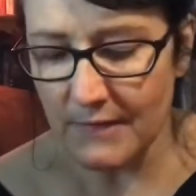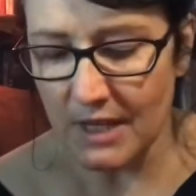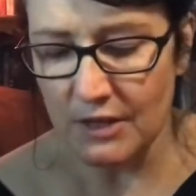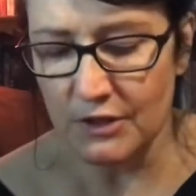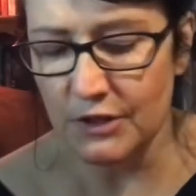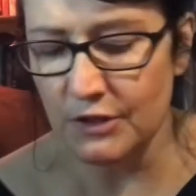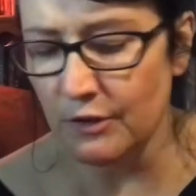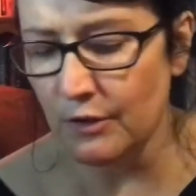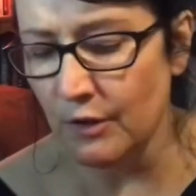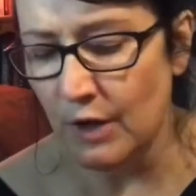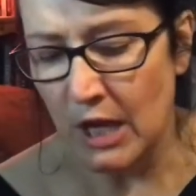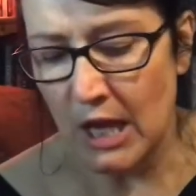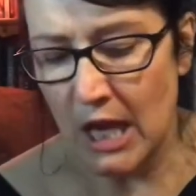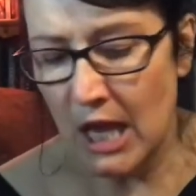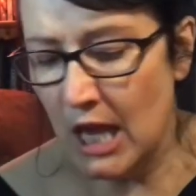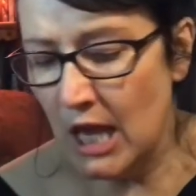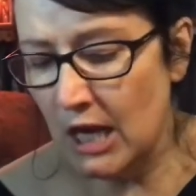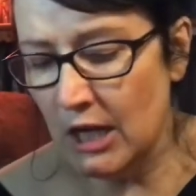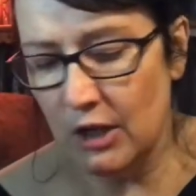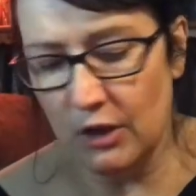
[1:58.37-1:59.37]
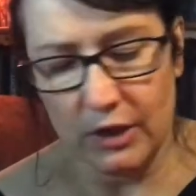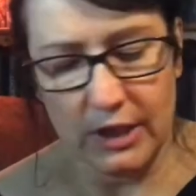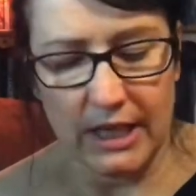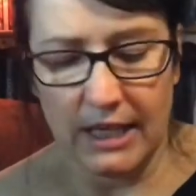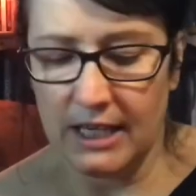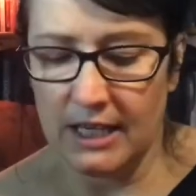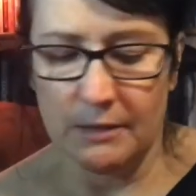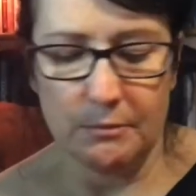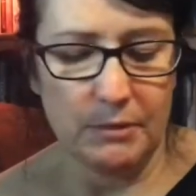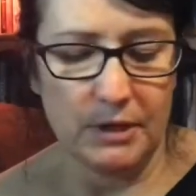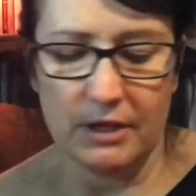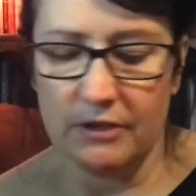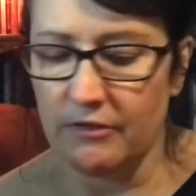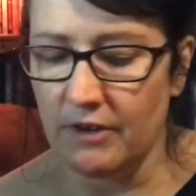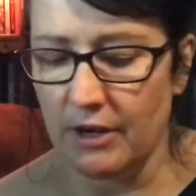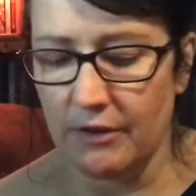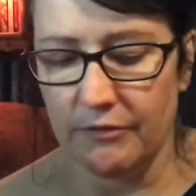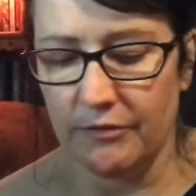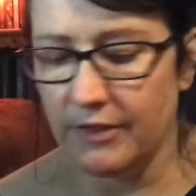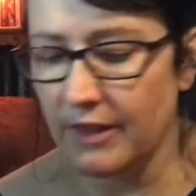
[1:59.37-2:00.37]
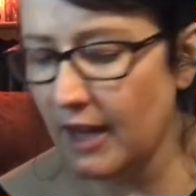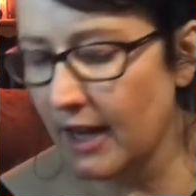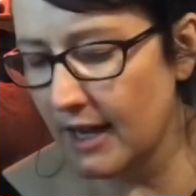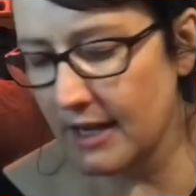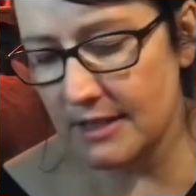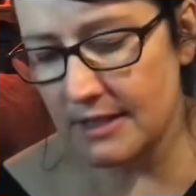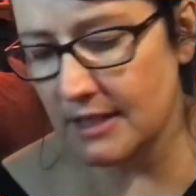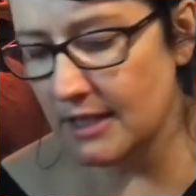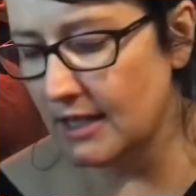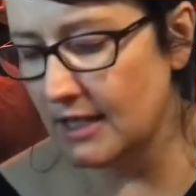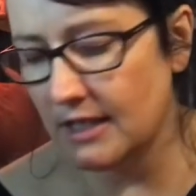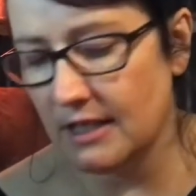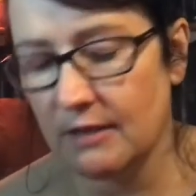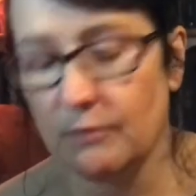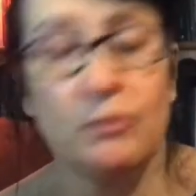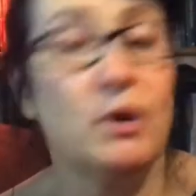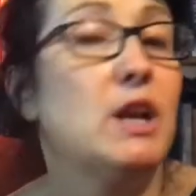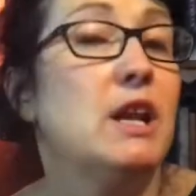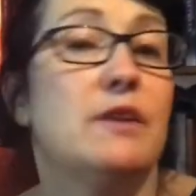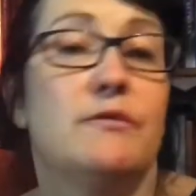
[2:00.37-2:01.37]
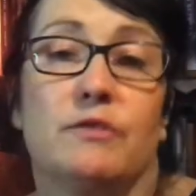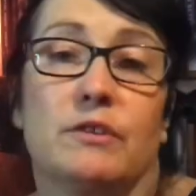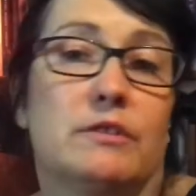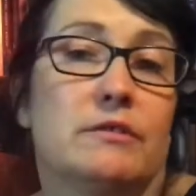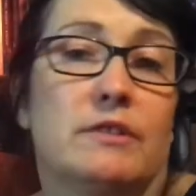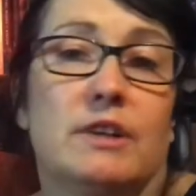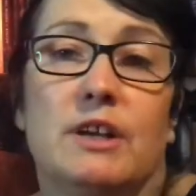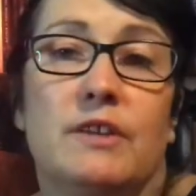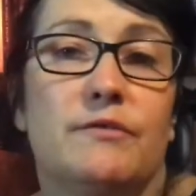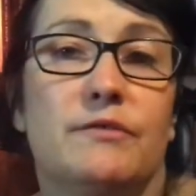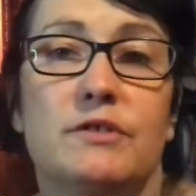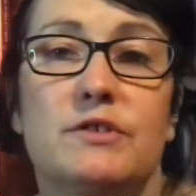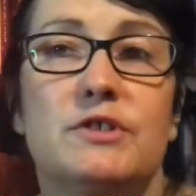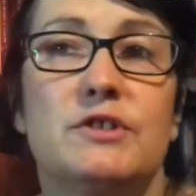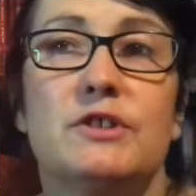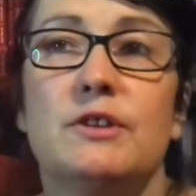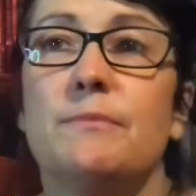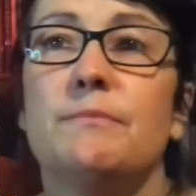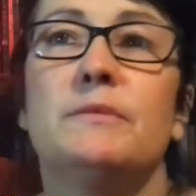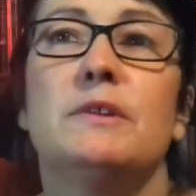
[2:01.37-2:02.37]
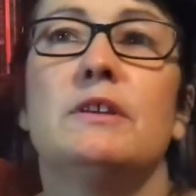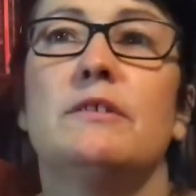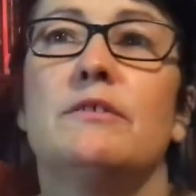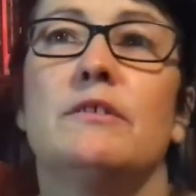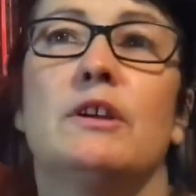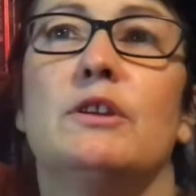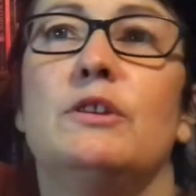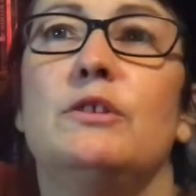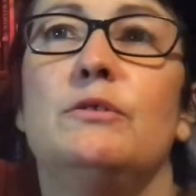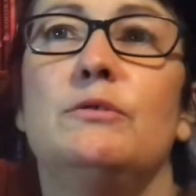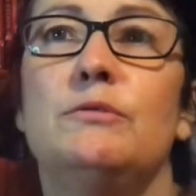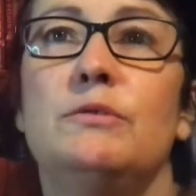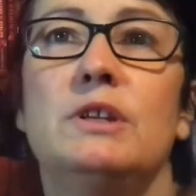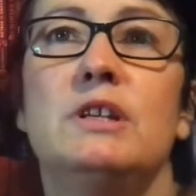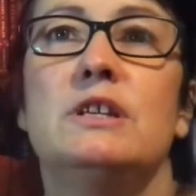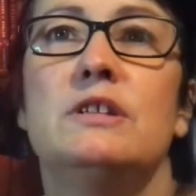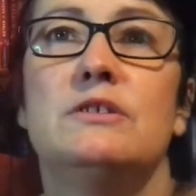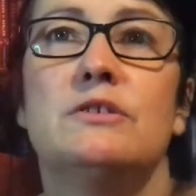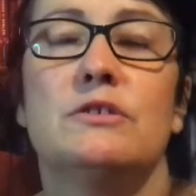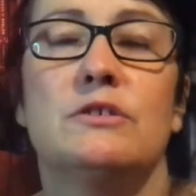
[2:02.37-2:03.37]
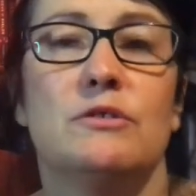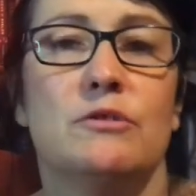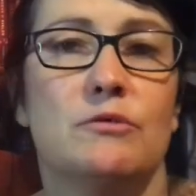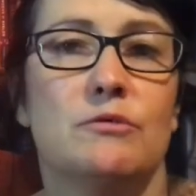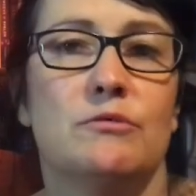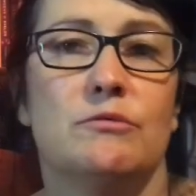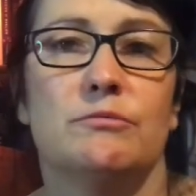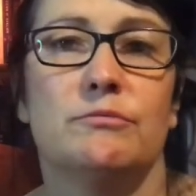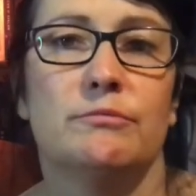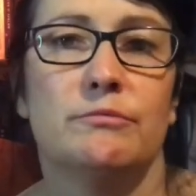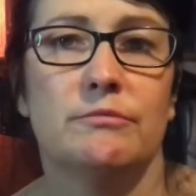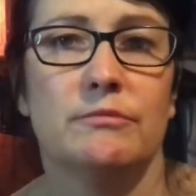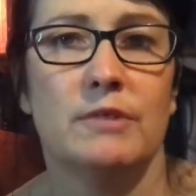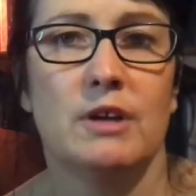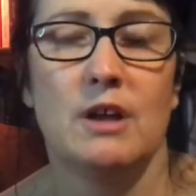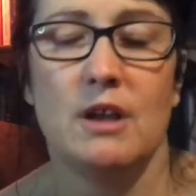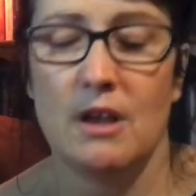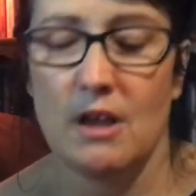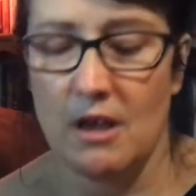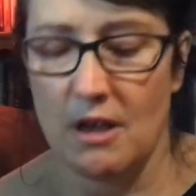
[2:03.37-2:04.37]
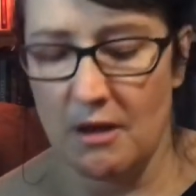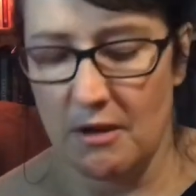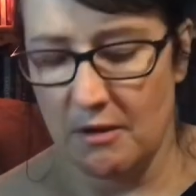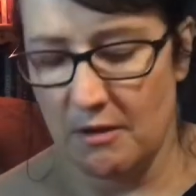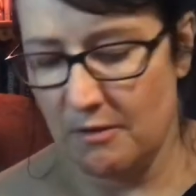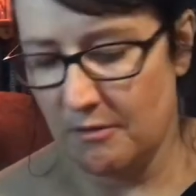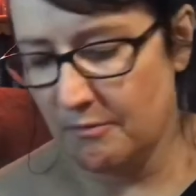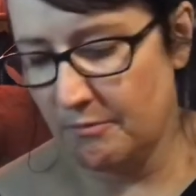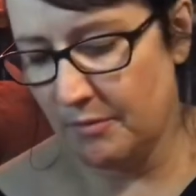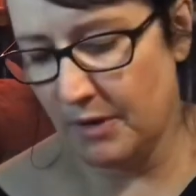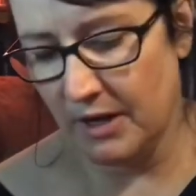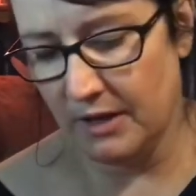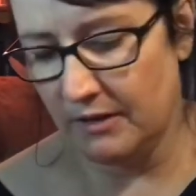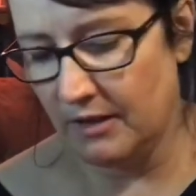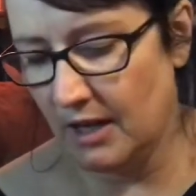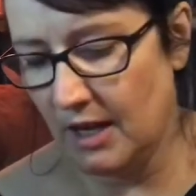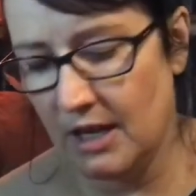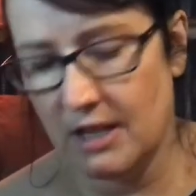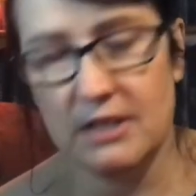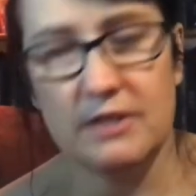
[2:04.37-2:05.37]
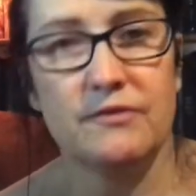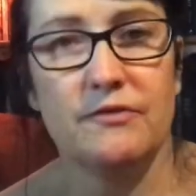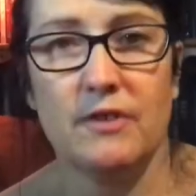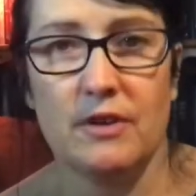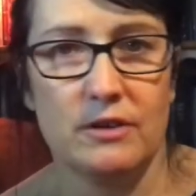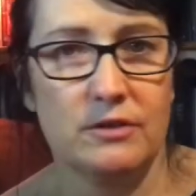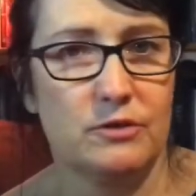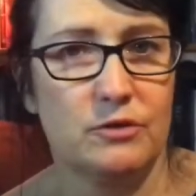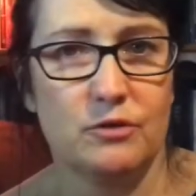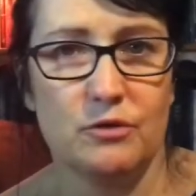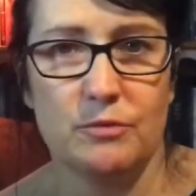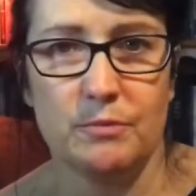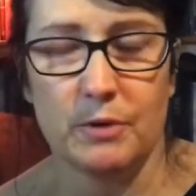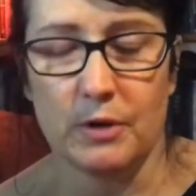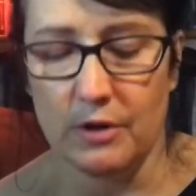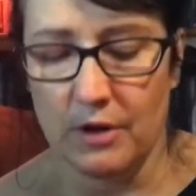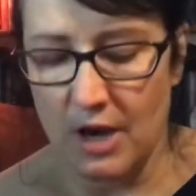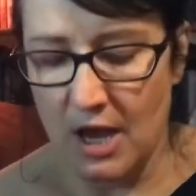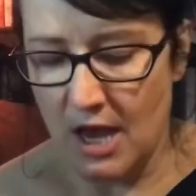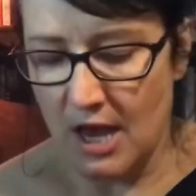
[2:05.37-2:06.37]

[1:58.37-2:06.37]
So look, it can be around that, whatever. If there's something you need to know by the end of October.